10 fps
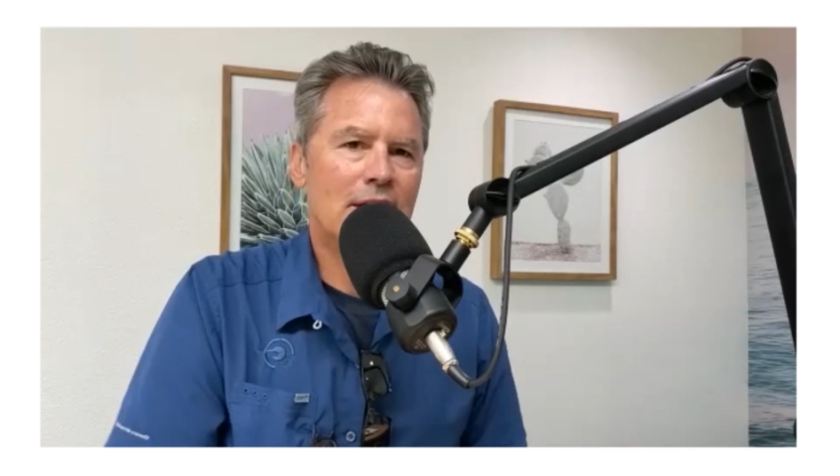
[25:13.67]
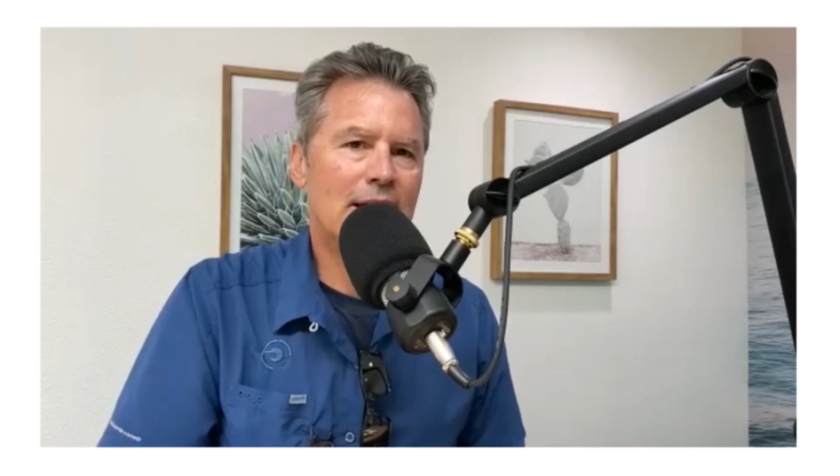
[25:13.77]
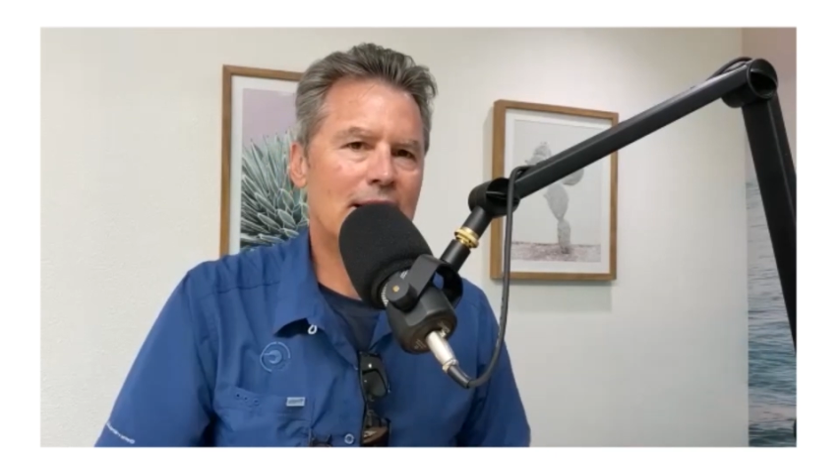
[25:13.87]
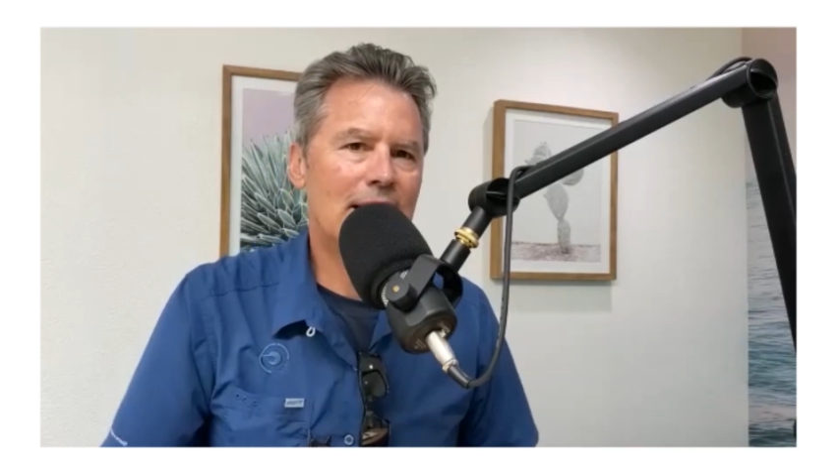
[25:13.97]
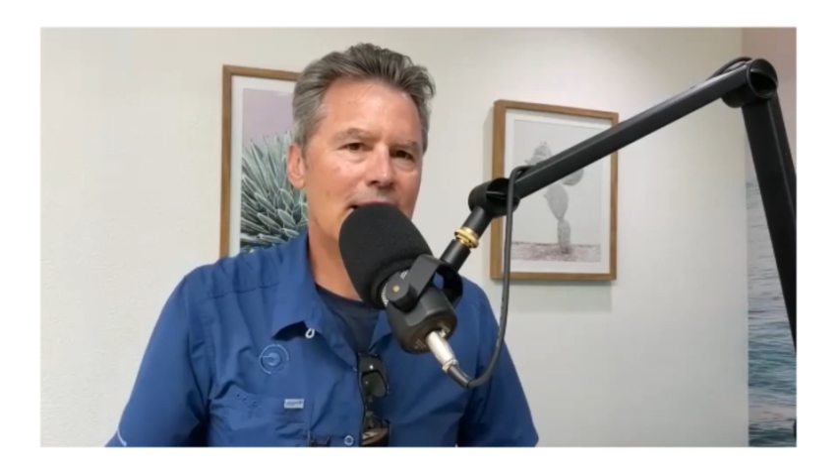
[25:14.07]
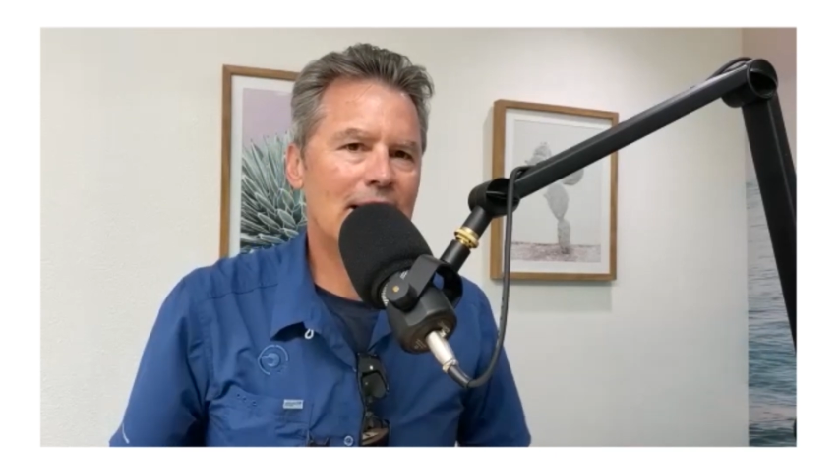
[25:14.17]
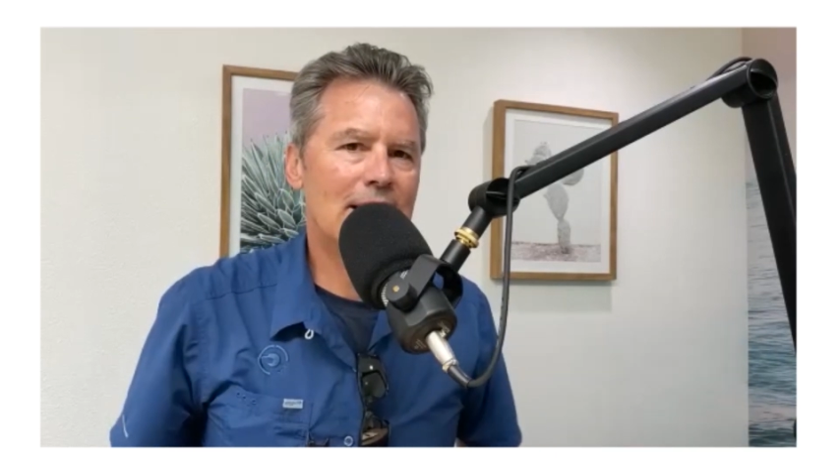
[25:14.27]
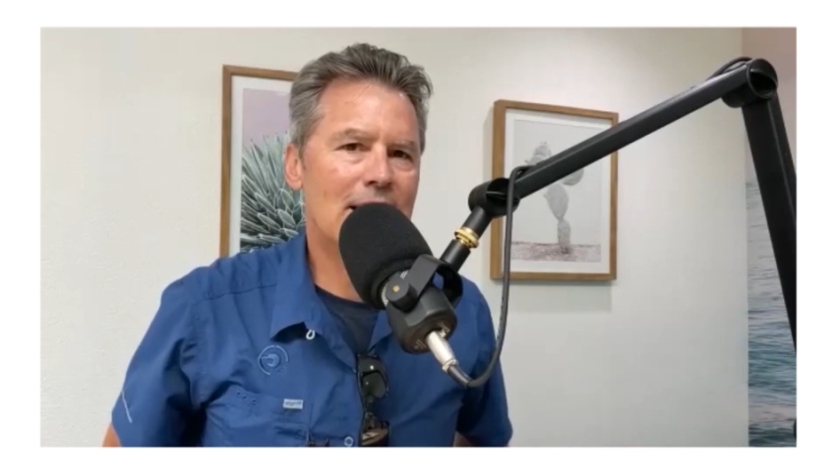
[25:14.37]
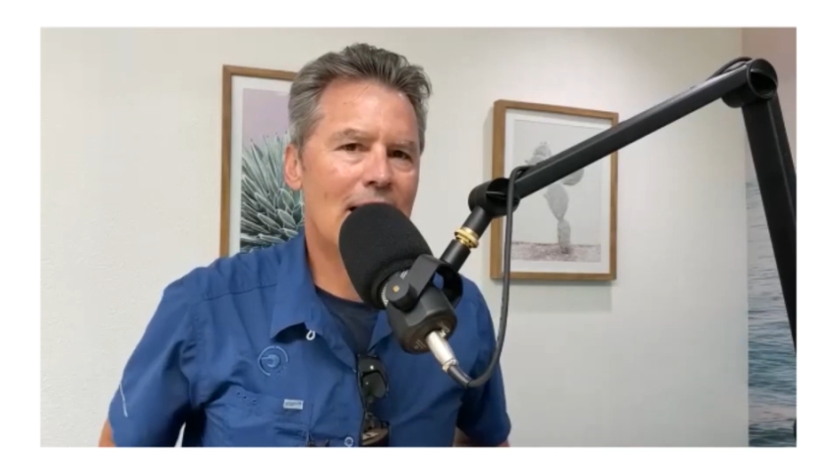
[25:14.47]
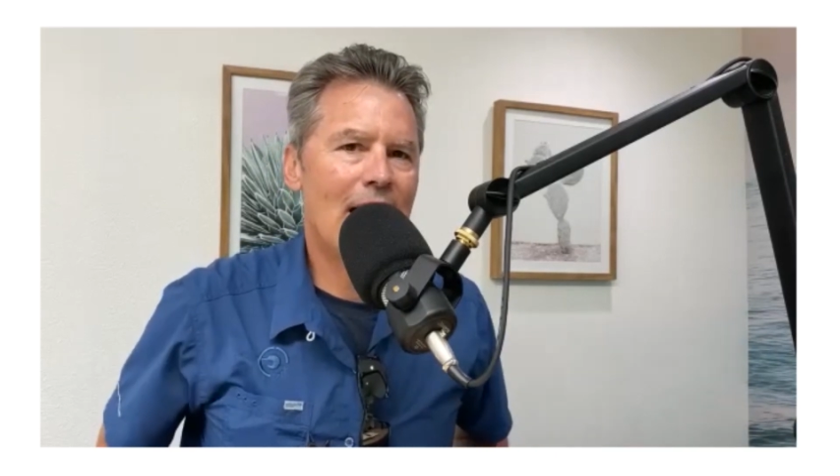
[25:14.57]

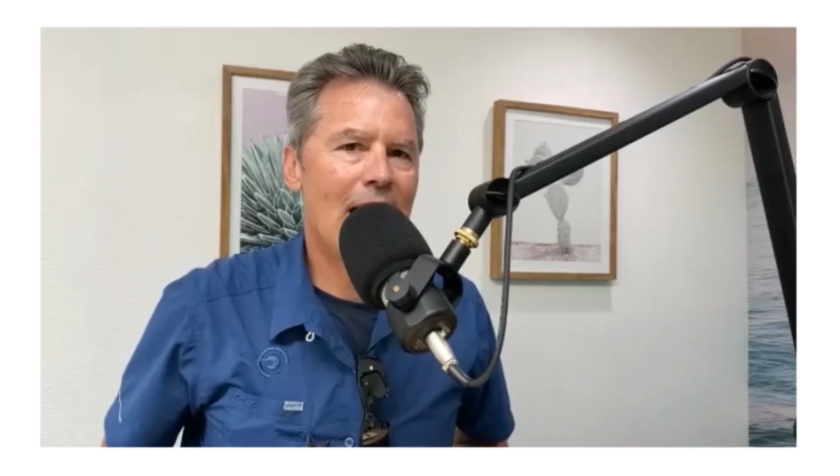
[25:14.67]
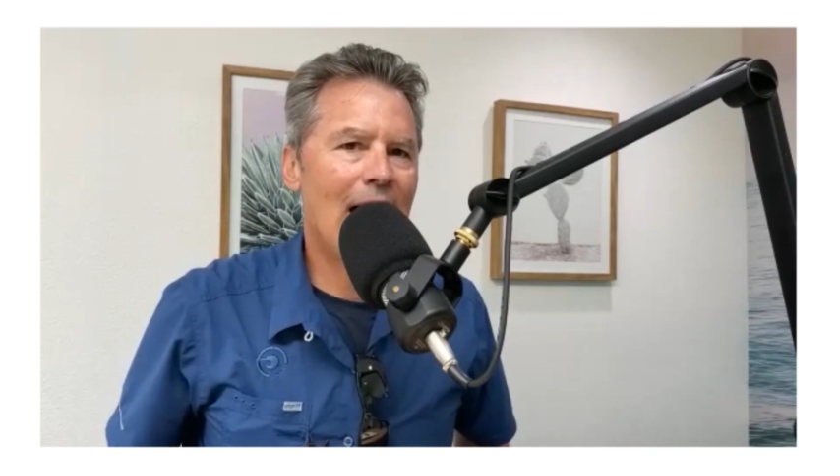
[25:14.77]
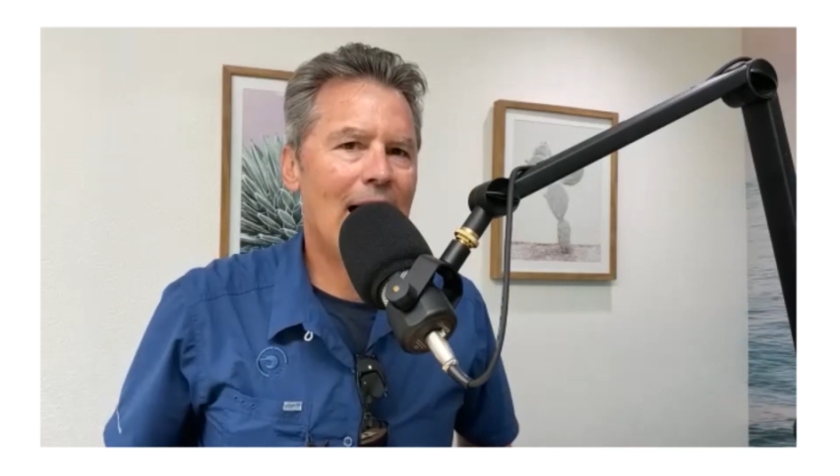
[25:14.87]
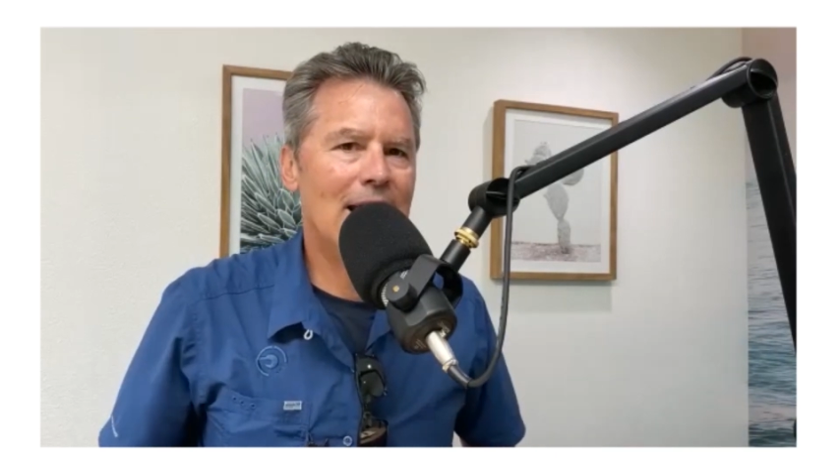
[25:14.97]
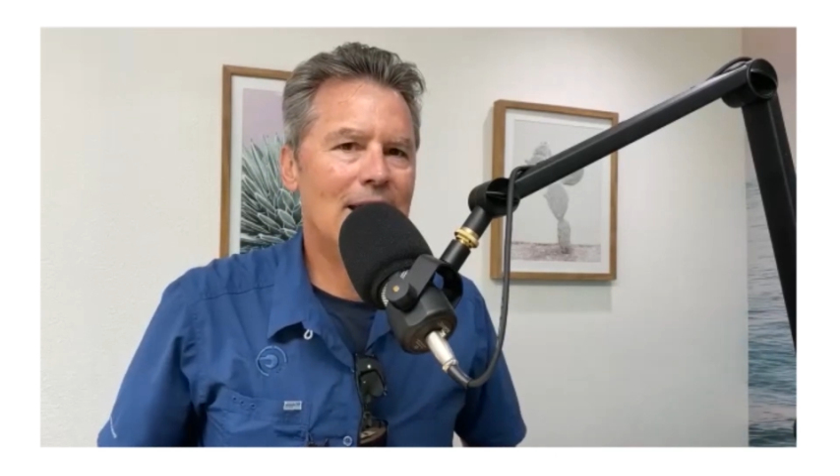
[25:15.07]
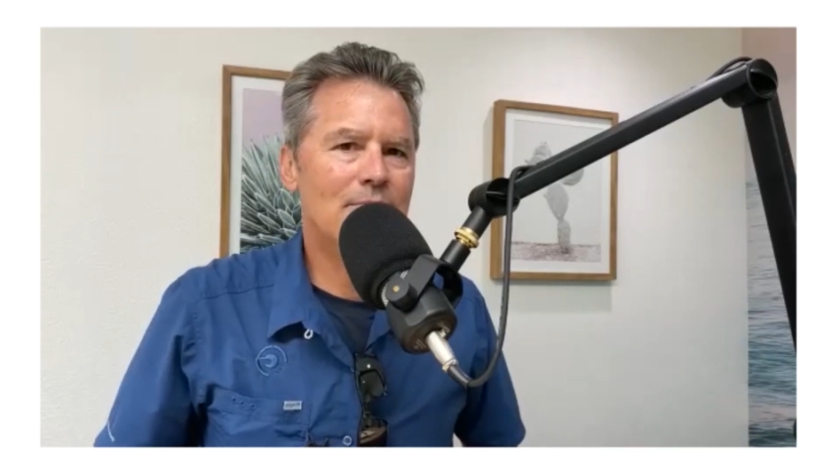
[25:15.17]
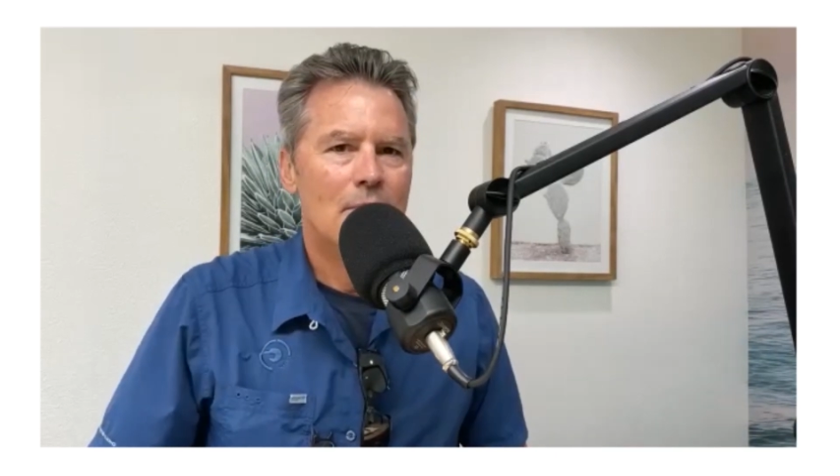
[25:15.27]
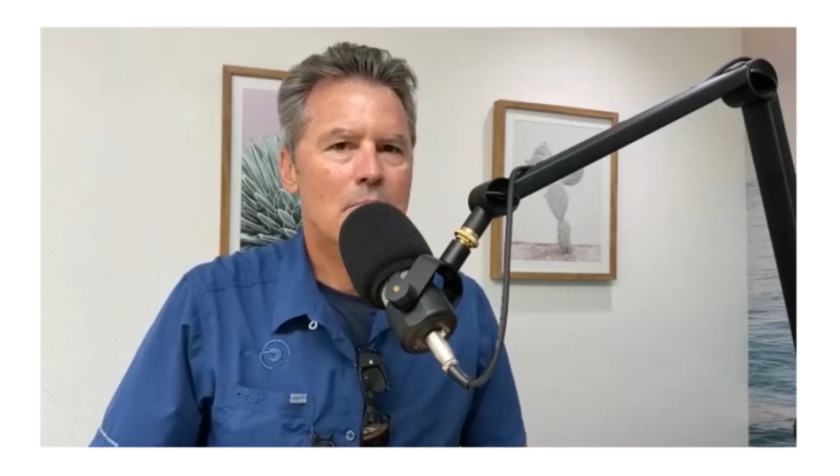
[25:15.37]
And I